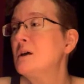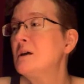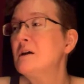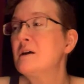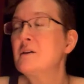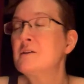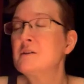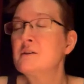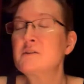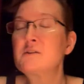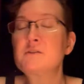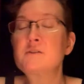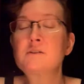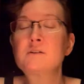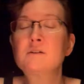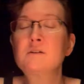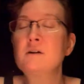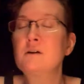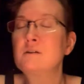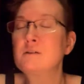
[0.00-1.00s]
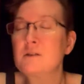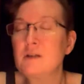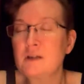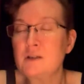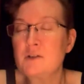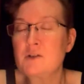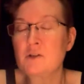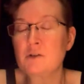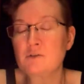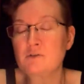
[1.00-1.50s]
in this, our
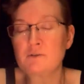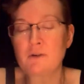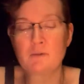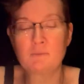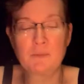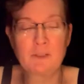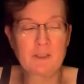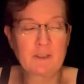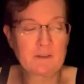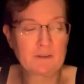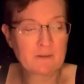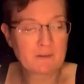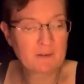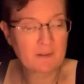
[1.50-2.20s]
ancient family.